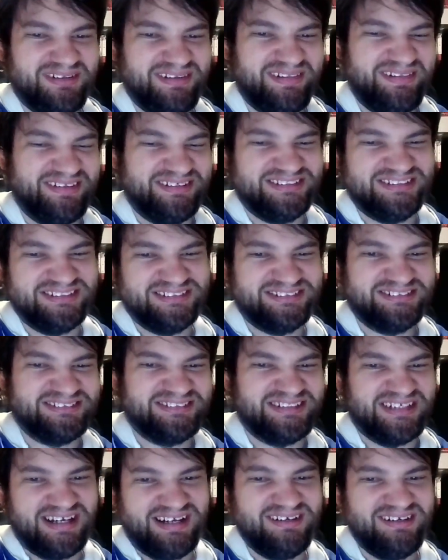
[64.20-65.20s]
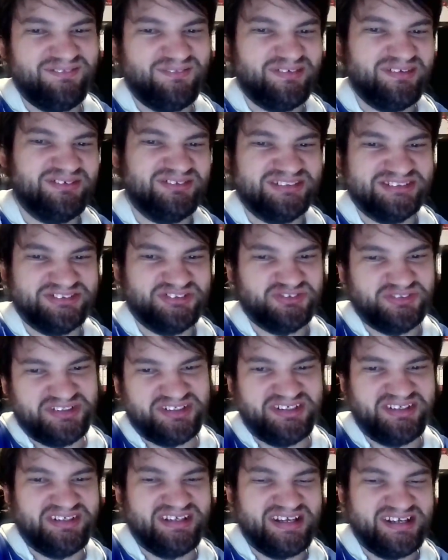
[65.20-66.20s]
this is kind of one of those
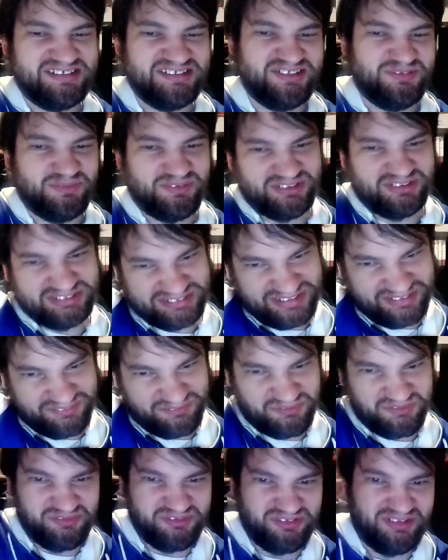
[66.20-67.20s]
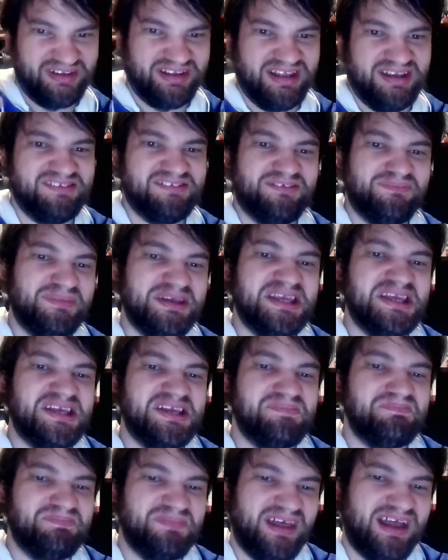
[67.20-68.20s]
intriguing cases where it's like, again, to
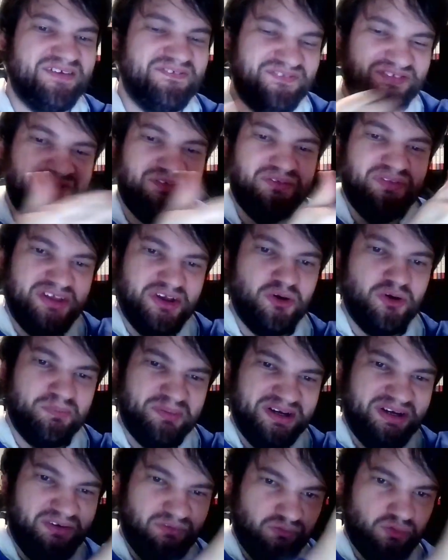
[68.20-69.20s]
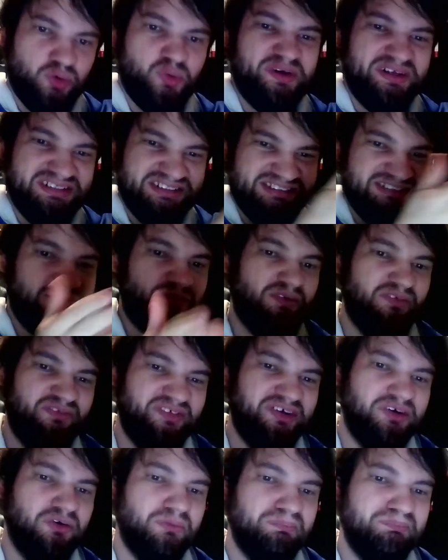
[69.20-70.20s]
me, I feel the opening ruins the
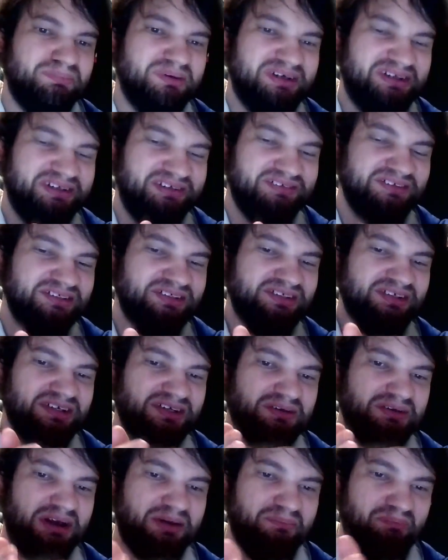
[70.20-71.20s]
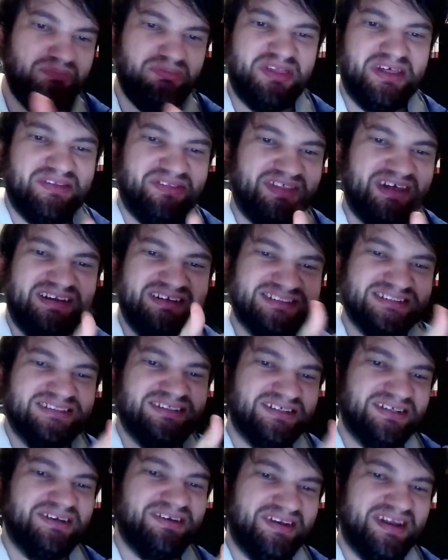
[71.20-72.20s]
reveal, but that
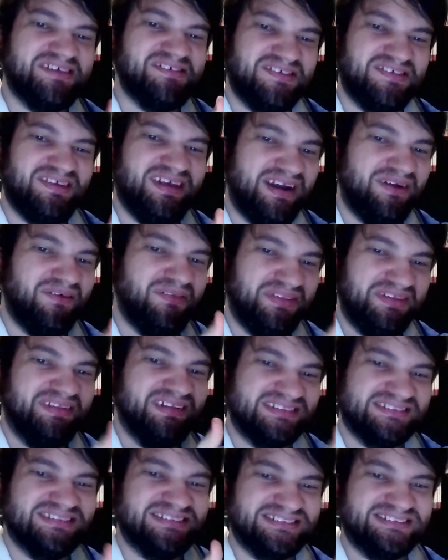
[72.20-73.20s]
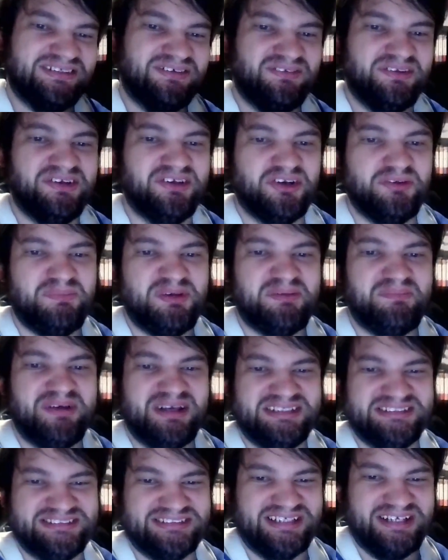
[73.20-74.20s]
isn't I don't think that's necessarily going to be
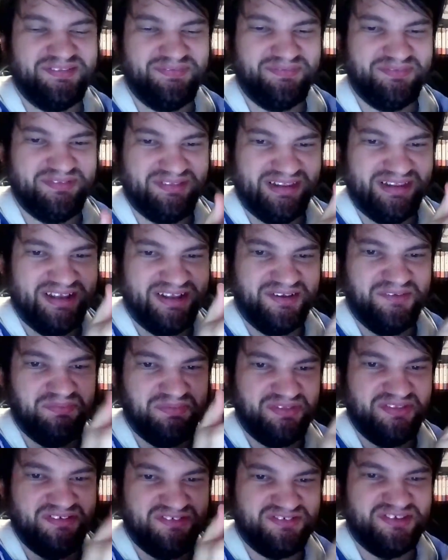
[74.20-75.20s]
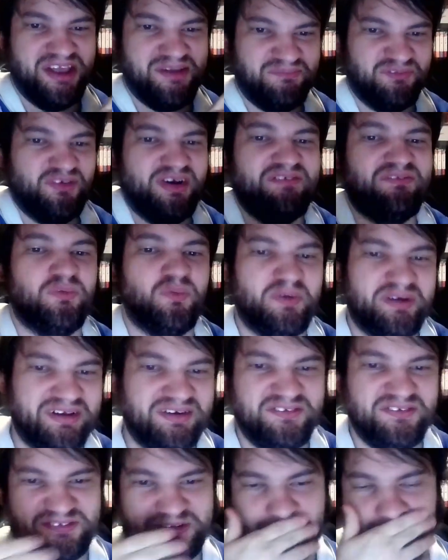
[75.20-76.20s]
my the same for everyone
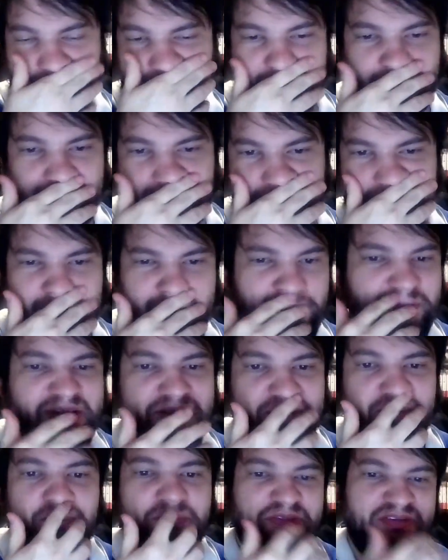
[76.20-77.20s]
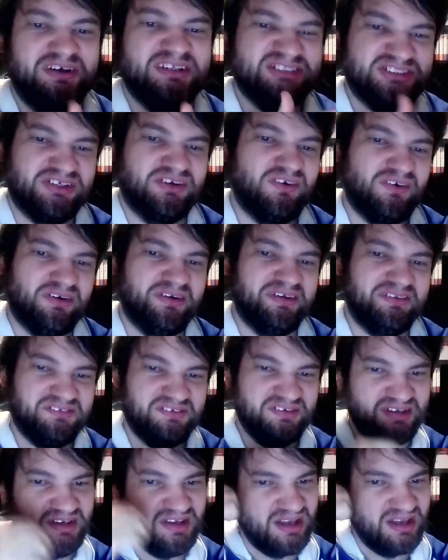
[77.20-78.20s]
else, and I really want to know what your thoughts are on
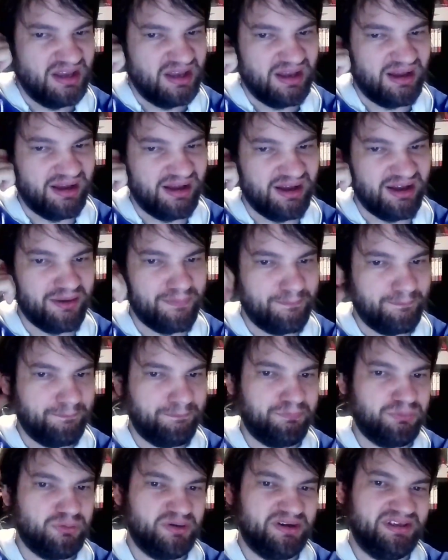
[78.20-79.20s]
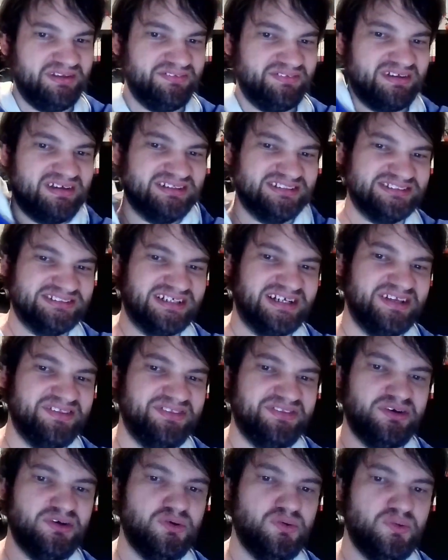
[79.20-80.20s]
it. Putting that aside,
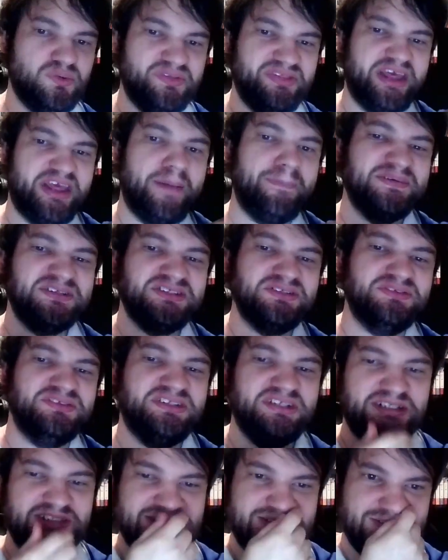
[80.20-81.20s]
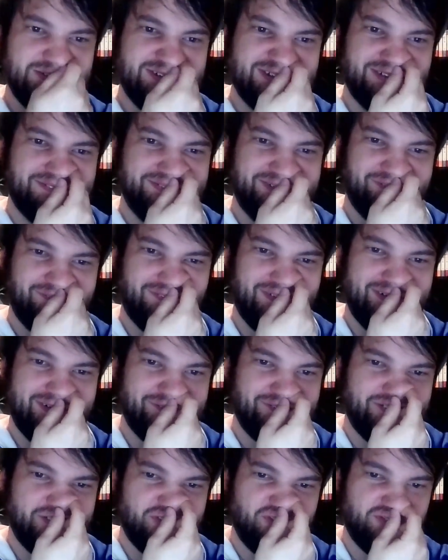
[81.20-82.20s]
though, the episode does do something
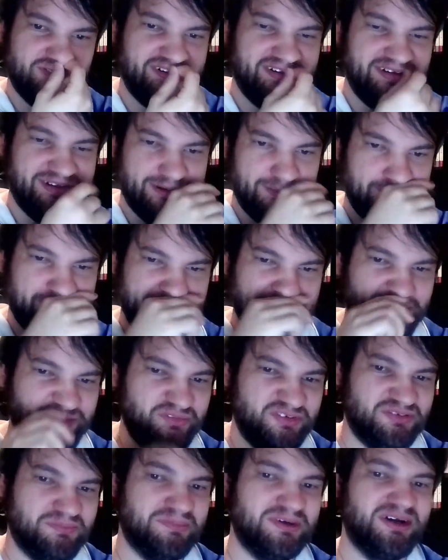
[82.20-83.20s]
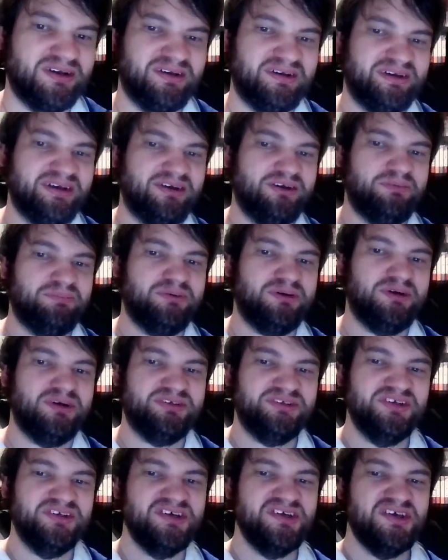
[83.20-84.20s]
rather intriguing compared to his manga
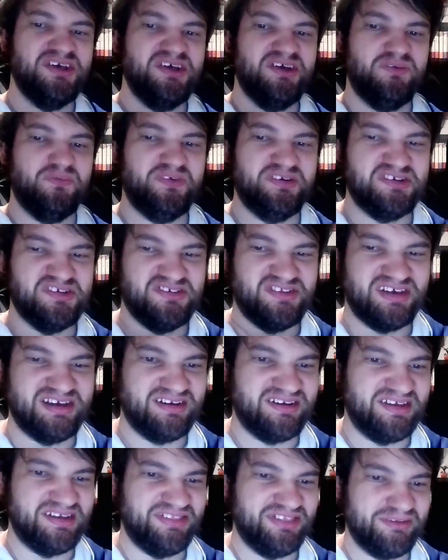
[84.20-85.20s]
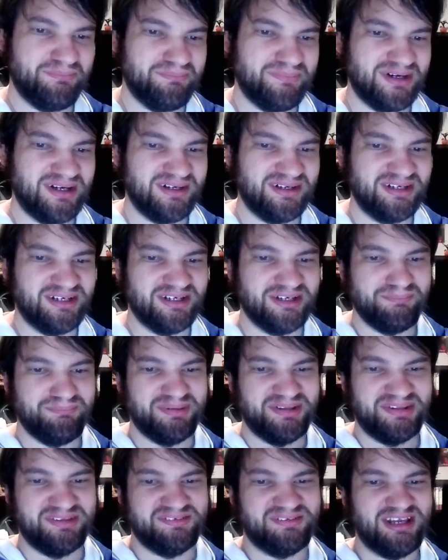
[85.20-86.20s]
counterpart, which is that in the manga,
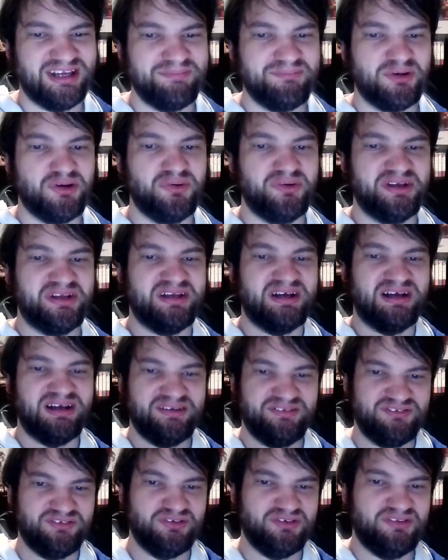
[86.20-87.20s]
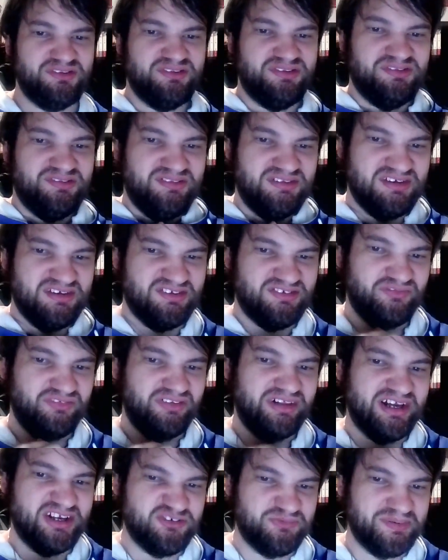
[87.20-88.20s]
by the time Oda got to this
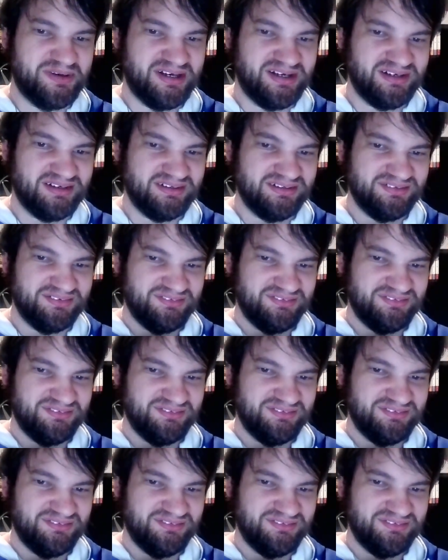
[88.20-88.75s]
flashback